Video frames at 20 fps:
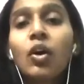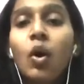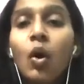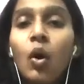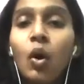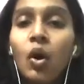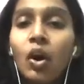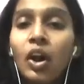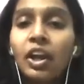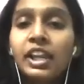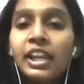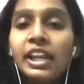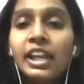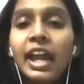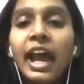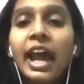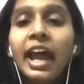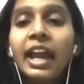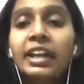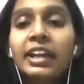or
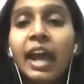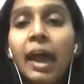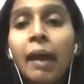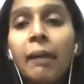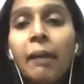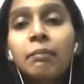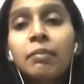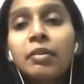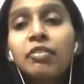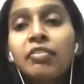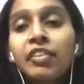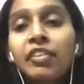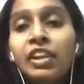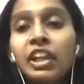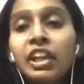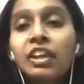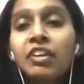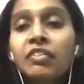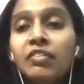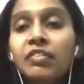and amphiphilic,